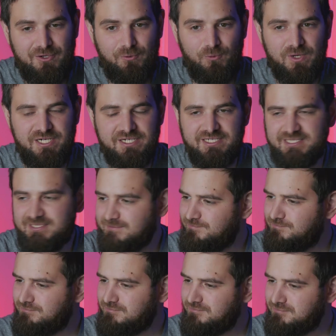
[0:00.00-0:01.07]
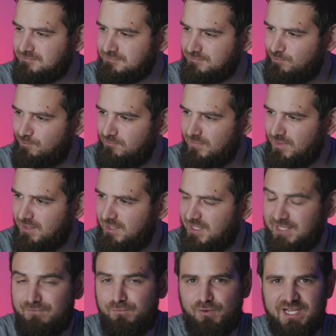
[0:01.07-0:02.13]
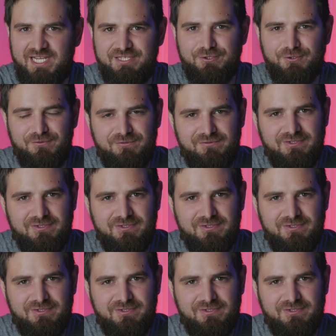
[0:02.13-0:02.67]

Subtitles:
very afraid of